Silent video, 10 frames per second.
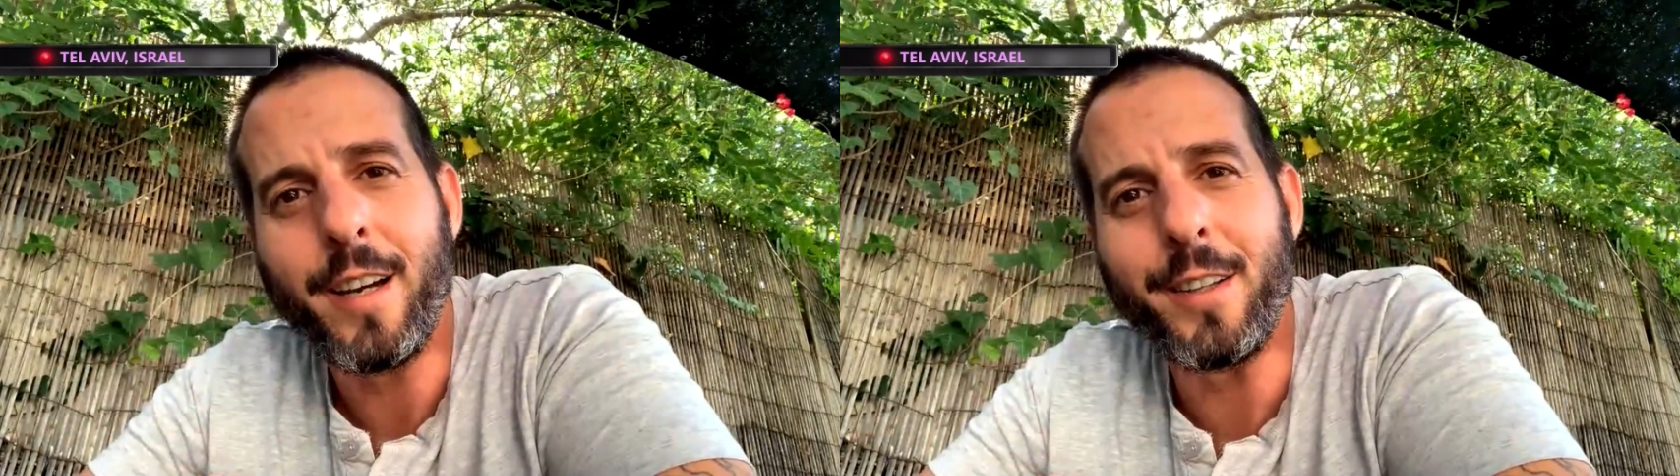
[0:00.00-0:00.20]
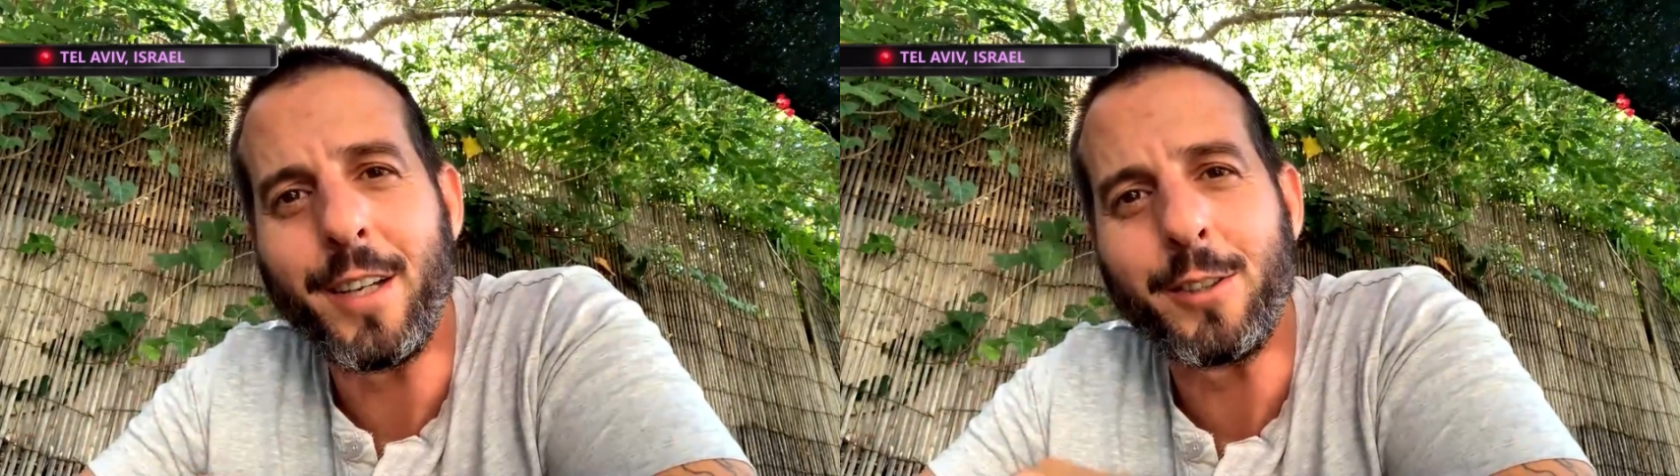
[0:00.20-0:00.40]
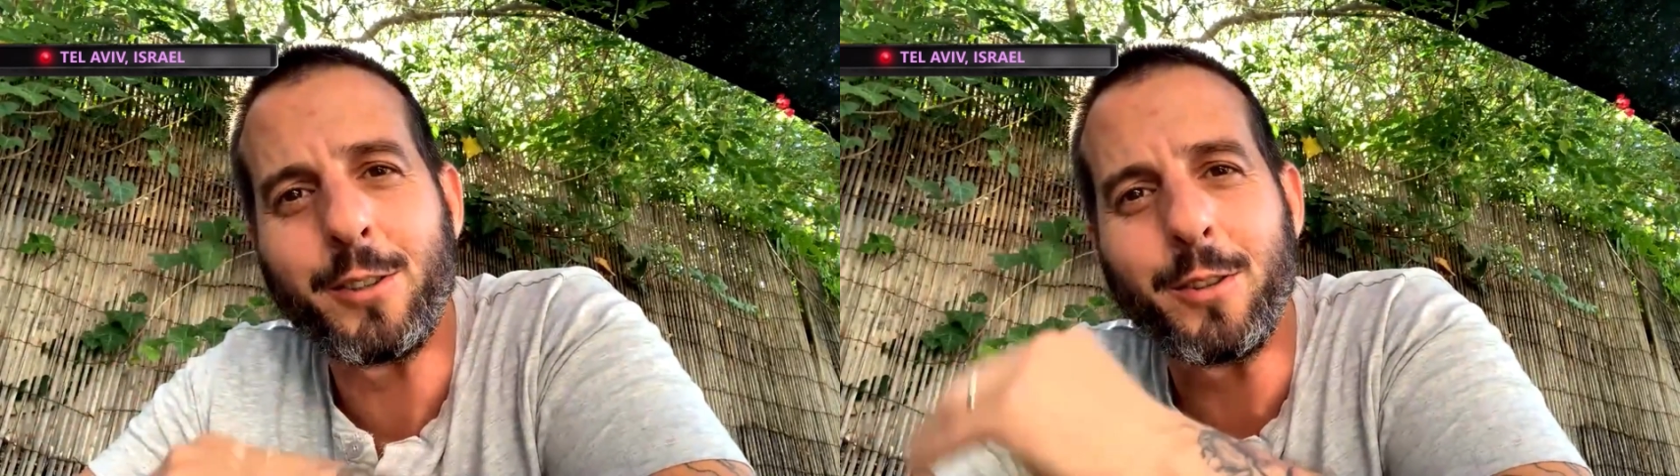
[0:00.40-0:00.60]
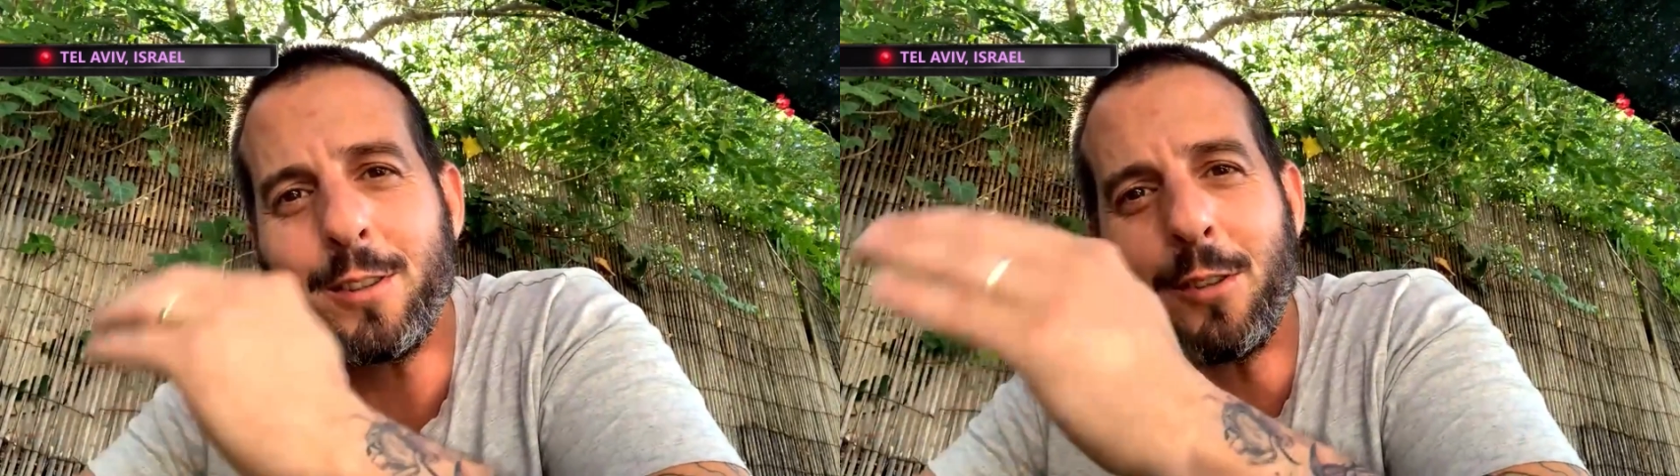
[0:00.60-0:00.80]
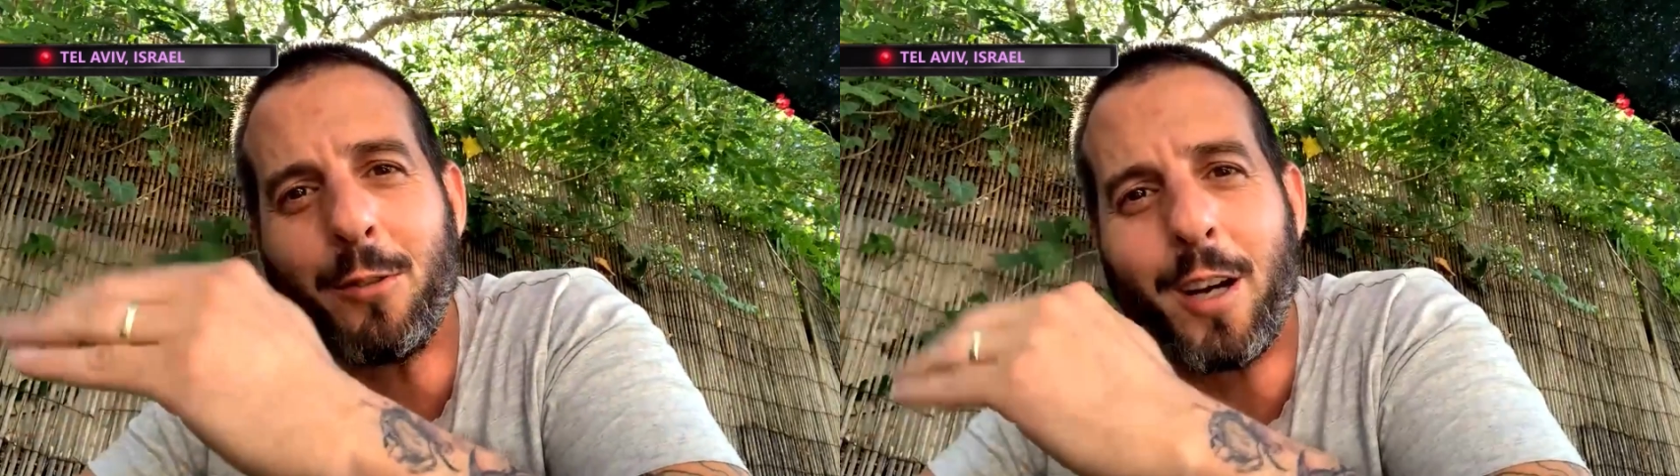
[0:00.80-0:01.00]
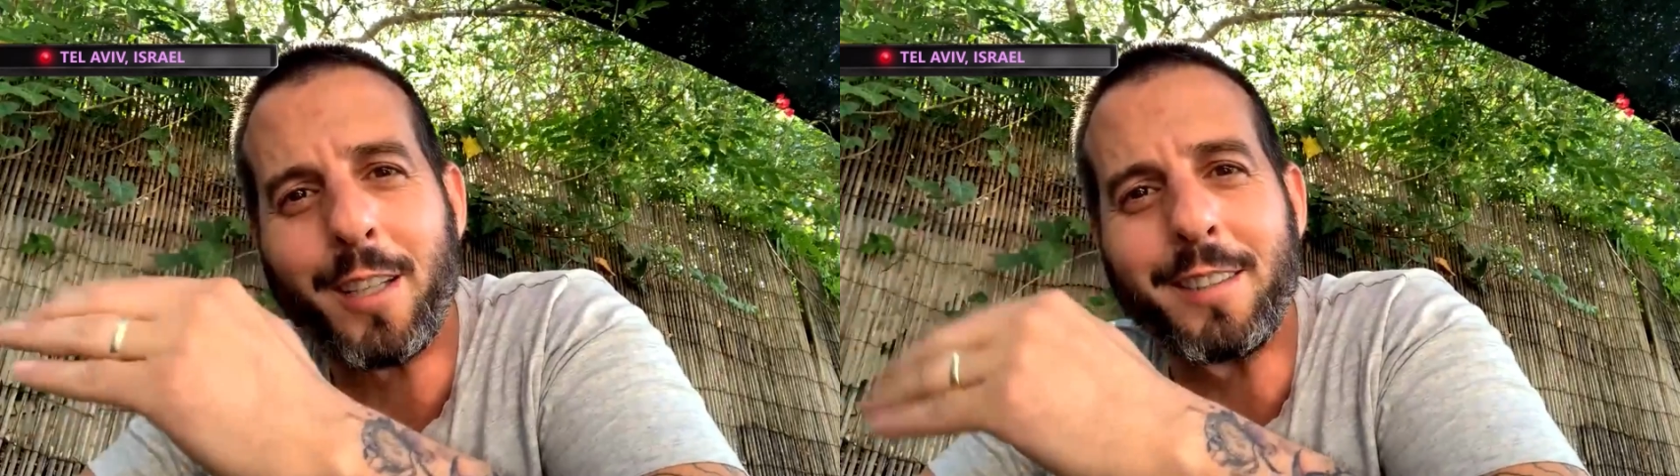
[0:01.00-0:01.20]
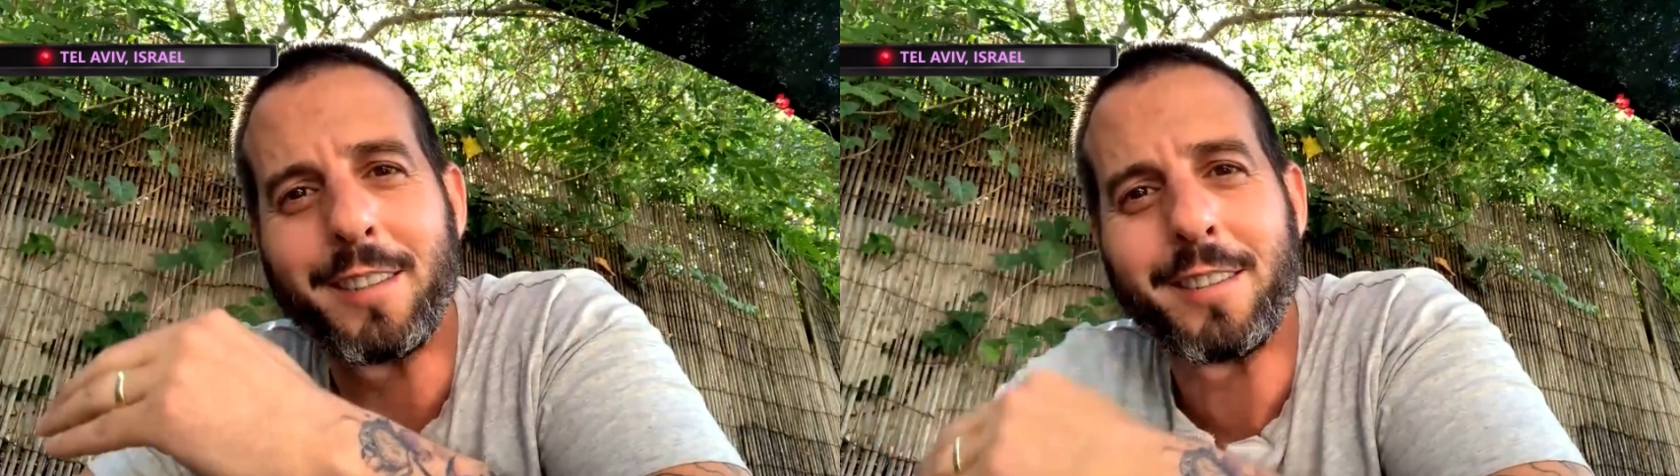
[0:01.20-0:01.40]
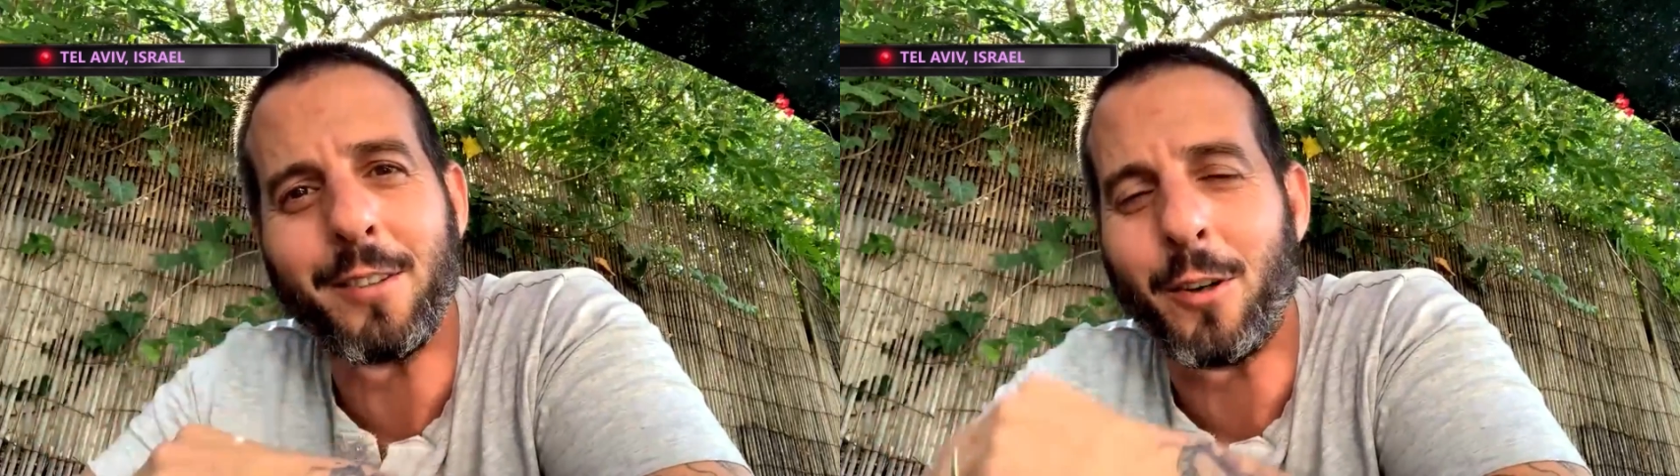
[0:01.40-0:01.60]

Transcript: And then as soon as the rockets,